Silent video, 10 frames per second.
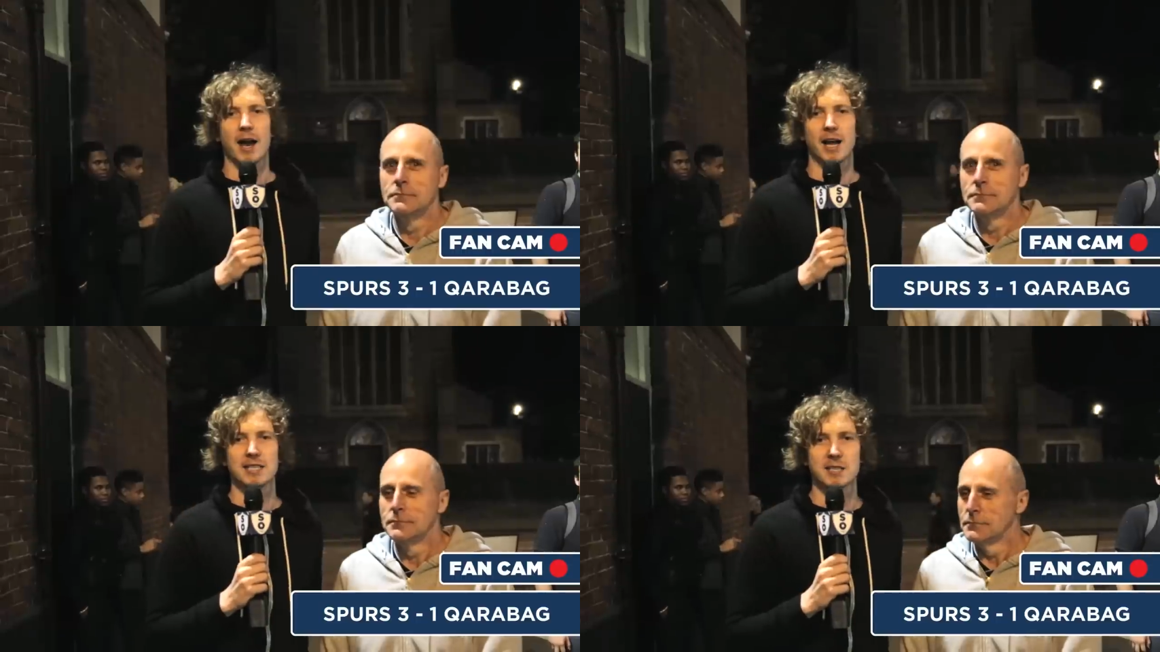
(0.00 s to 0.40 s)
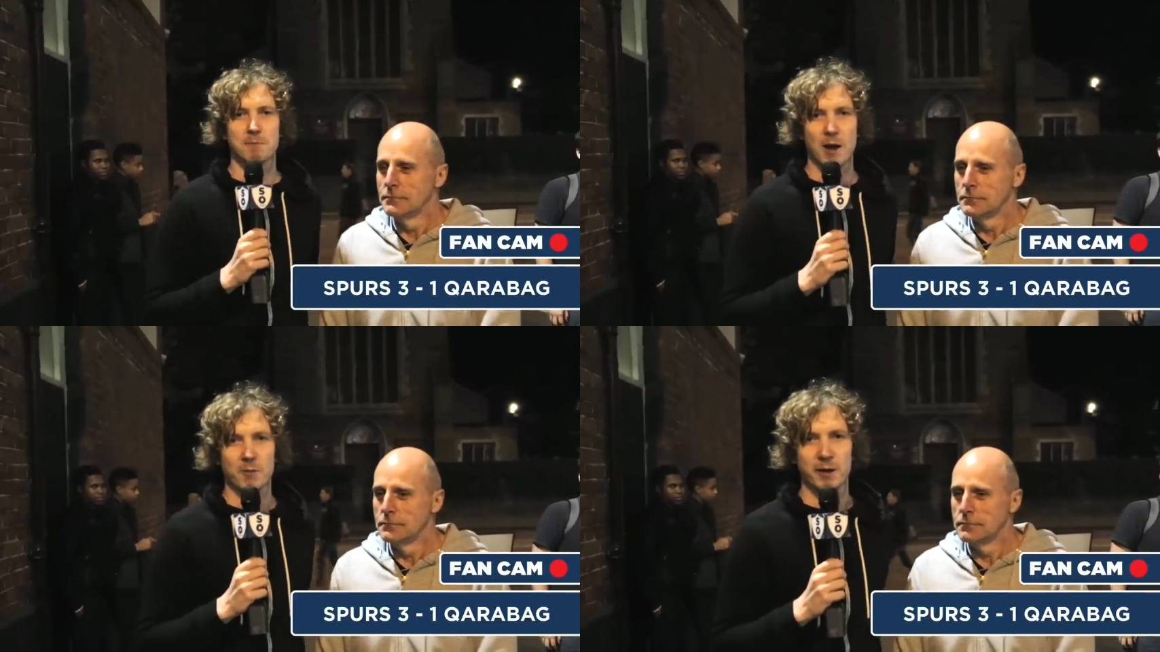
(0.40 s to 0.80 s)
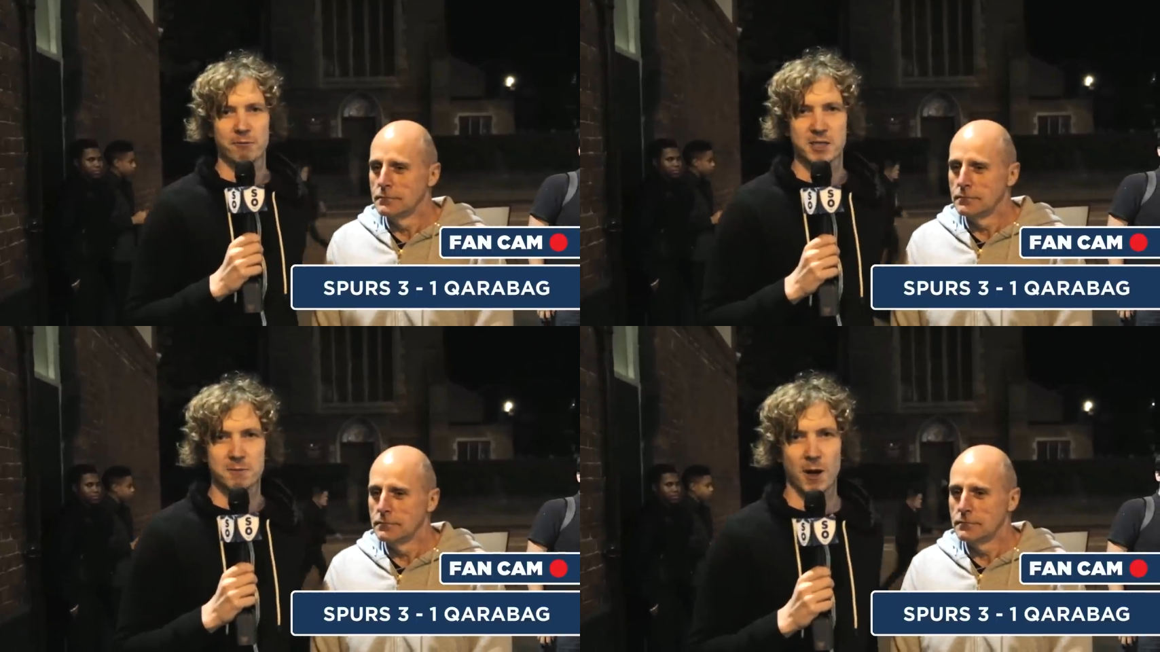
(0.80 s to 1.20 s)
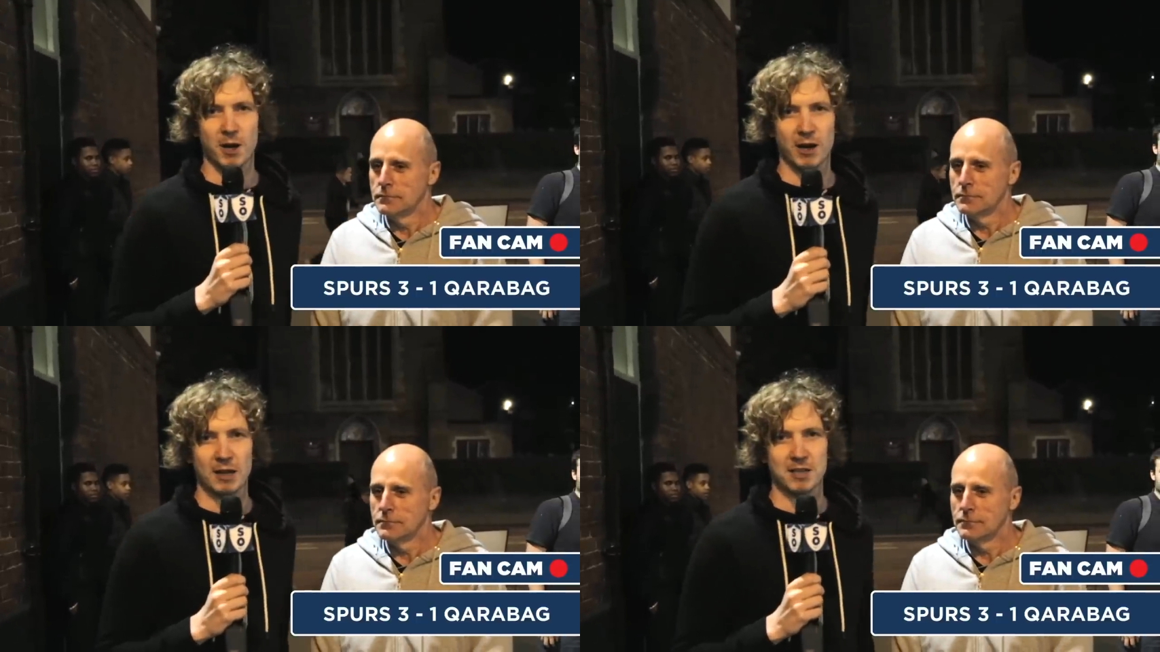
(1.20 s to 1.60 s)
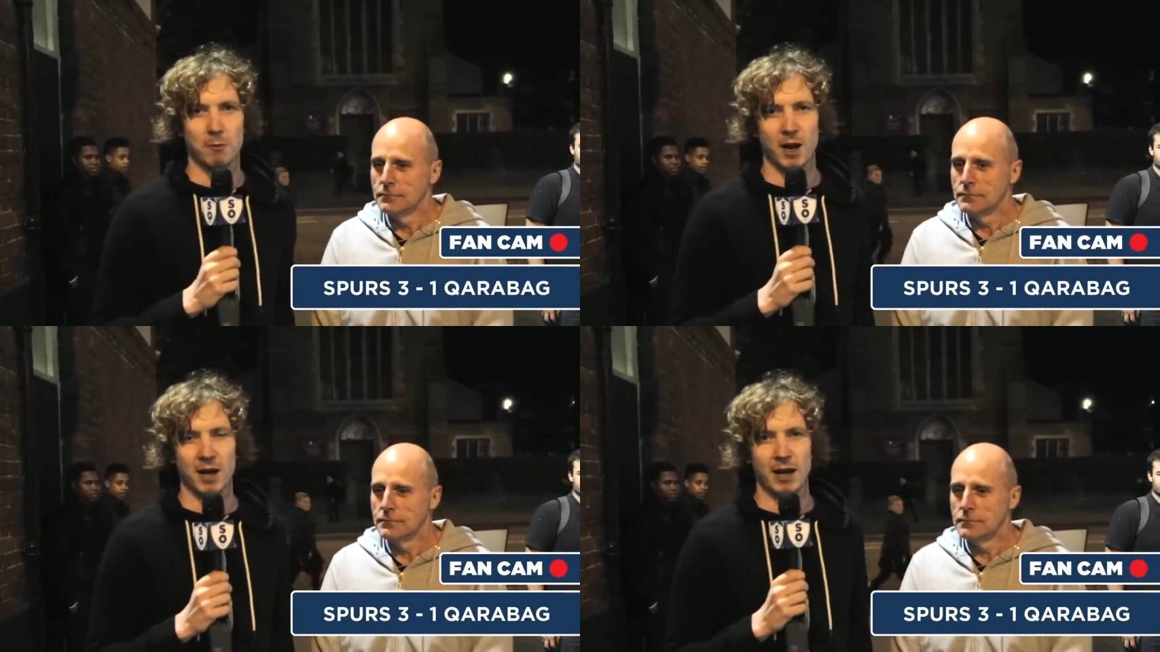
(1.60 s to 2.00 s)
Speaker 1: Hi guys, it's Barnaby for Spurred On
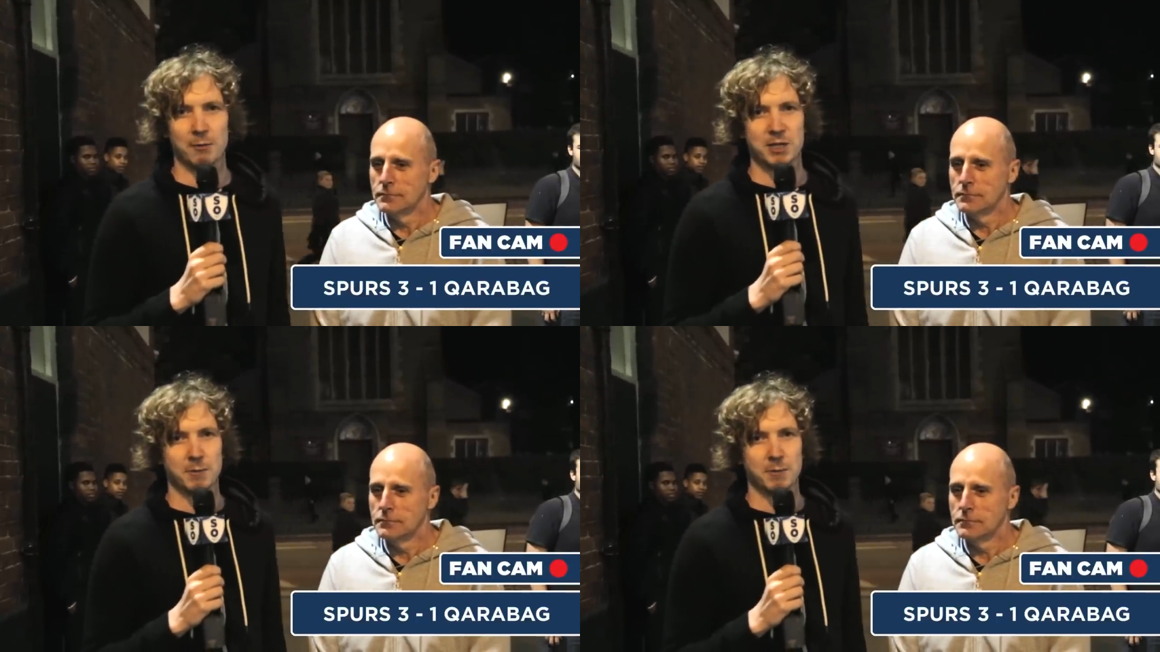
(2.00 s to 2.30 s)
outside Wire Lane.